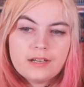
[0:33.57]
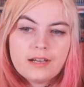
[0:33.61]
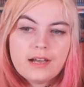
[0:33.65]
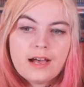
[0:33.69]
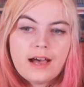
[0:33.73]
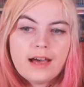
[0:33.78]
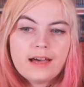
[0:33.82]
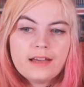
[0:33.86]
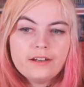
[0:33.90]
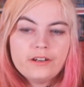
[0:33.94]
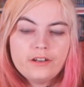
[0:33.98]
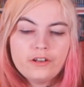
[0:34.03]

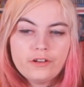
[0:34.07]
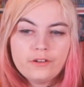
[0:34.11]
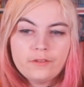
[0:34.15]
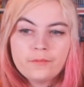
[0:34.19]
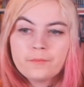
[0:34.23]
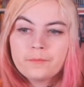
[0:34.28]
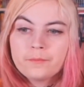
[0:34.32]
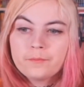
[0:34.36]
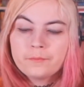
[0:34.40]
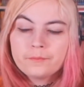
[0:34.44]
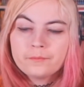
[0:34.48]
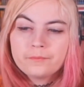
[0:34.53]
I don't know.
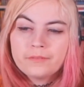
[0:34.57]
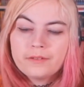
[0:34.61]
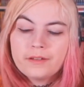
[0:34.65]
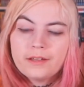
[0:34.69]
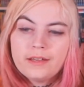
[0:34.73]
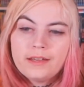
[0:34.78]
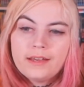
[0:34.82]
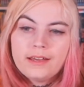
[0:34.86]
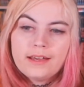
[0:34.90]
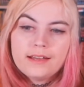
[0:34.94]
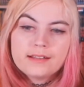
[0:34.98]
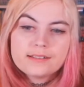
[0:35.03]

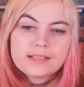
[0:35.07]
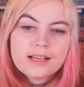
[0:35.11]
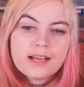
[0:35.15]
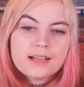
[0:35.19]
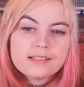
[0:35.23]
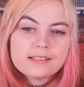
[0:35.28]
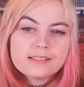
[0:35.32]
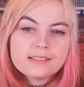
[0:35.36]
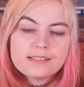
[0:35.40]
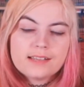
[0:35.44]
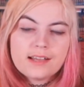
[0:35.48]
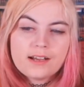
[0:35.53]
It's hard
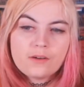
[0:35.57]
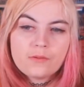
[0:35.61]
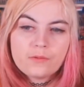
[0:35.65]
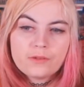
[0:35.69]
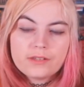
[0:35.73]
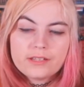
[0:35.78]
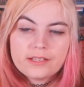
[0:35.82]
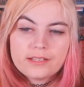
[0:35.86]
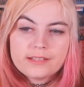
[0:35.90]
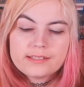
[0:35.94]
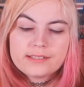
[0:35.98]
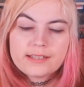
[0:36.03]
to tell when
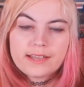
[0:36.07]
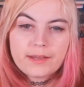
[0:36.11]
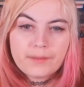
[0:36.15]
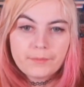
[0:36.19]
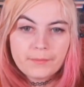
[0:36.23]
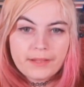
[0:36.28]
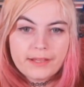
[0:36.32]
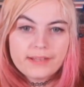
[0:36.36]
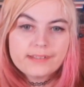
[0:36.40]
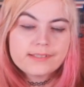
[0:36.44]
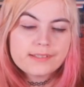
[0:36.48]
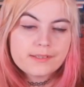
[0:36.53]
these take
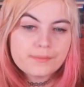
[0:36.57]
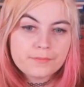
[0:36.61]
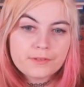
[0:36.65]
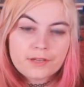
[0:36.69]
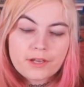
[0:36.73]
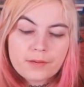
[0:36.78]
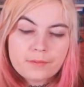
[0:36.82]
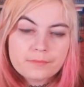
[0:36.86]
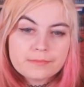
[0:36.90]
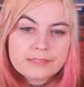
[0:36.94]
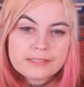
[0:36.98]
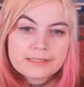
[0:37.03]
place
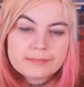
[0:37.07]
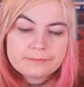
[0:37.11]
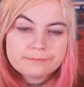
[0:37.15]
sometimes.